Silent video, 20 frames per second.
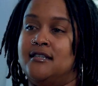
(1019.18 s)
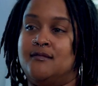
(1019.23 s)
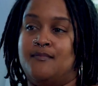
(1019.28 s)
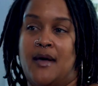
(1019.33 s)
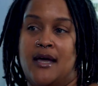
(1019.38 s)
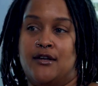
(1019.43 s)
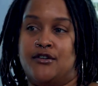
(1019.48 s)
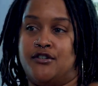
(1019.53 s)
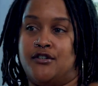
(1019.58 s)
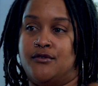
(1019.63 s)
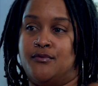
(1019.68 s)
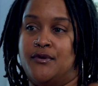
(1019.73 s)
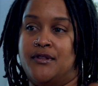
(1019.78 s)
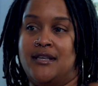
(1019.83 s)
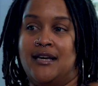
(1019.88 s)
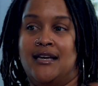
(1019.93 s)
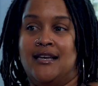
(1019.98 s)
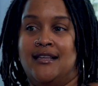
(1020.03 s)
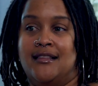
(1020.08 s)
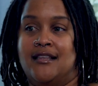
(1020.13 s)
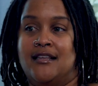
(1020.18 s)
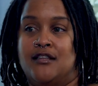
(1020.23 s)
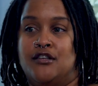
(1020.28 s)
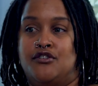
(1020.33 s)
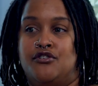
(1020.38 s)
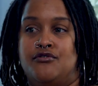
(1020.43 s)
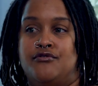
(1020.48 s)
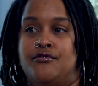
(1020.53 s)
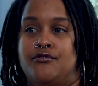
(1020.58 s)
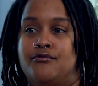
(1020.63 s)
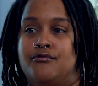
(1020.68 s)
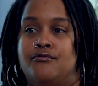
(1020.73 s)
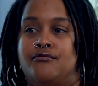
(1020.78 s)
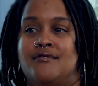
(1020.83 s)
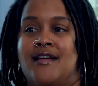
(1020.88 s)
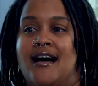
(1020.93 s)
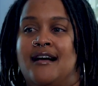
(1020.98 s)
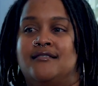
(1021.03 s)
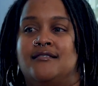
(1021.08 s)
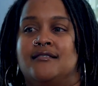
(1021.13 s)
is major with anything that you do,
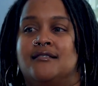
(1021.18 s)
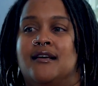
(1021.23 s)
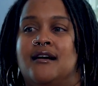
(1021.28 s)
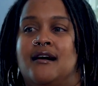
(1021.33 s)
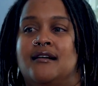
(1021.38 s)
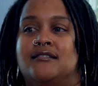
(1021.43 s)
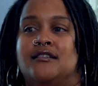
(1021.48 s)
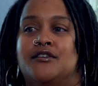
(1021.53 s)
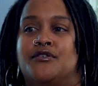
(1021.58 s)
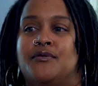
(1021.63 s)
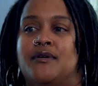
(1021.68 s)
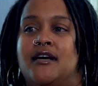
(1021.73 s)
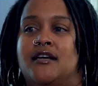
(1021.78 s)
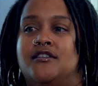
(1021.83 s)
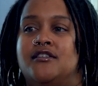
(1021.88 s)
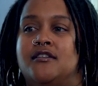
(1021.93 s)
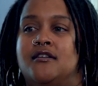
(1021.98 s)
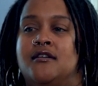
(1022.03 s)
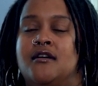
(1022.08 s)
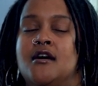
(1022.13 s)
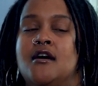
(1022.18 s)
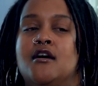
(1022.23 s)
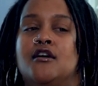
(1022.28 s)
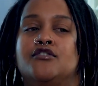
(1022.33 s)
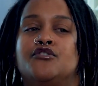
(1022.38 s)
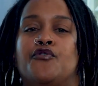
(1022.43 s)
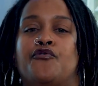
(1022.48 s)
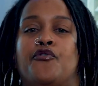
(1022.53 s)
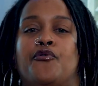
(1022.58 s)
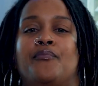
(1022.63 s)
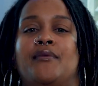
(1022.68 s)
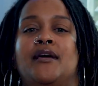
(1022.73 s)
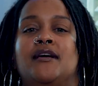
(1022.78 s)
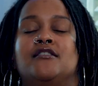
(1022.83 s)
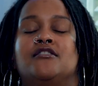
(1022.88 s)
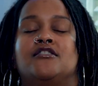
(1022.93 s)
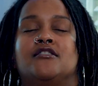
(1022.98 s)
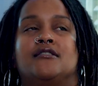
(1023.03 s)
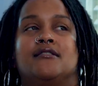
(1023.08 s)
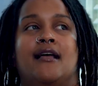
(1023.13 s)
not just content creation. So for me,
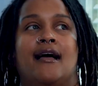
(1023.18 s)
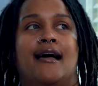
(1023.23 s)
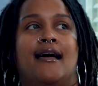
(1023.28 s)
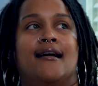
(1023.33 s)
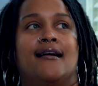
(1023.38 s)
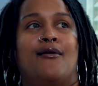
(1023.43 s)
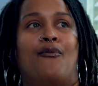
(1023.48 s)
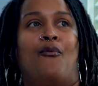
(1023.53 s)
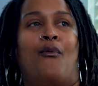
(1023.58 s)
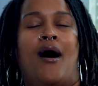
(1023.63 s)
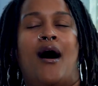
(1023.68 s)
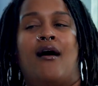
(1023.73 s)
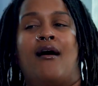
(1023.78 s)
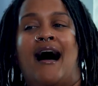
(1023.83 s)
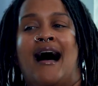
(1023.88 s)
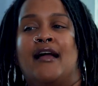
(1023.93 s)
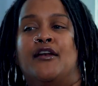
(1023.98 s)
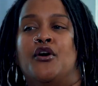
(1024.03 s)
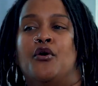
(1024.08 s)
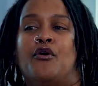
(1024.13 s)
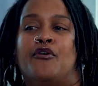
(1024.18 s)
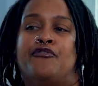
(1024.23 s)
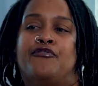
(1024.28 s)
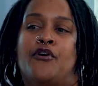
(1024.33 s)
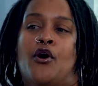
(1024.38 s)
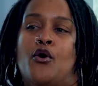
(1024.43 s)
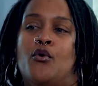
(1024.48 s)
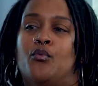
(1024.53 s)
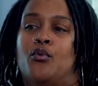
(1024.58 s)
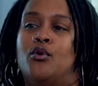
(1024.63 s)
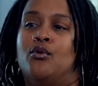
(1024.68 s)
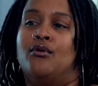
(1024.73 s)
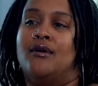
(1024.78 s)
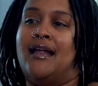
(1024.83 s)
it's just like, while I know a phone will